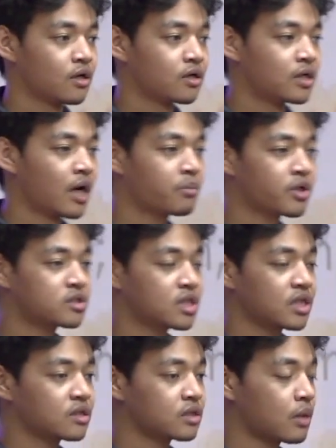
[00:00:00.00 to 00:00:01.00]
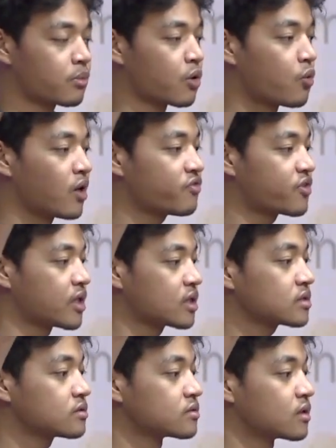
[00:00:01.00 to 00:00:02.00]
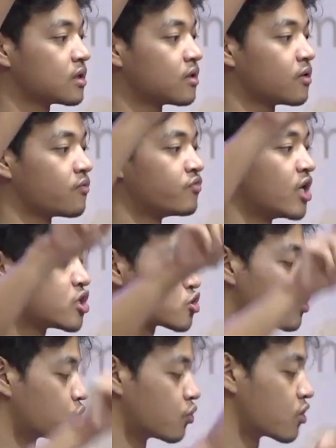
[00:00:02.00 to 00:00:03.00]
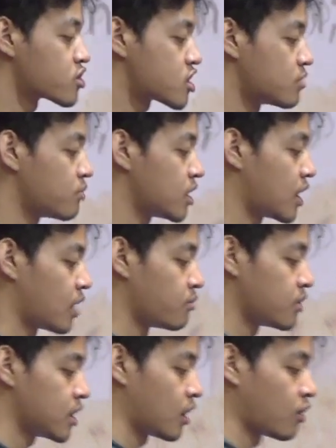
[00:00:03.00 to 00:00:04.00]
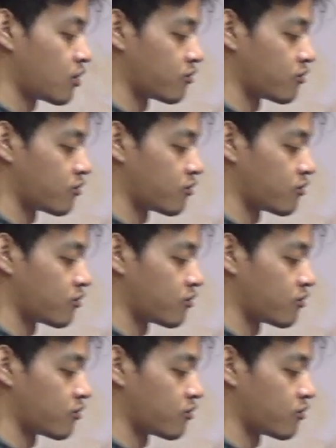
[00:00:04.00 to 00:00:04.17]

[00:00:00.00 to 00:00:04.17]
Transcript: Number one thing, they should worship me and me alone.